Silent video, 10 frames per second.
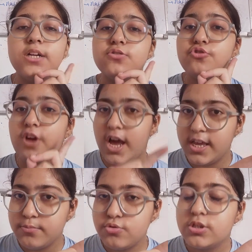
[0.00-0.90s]
So,
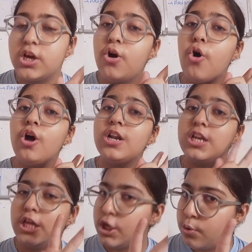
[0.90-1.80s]
dry ammonia or
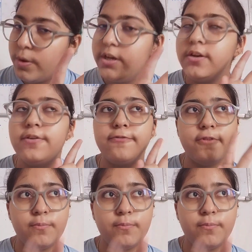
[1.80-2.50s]
liquid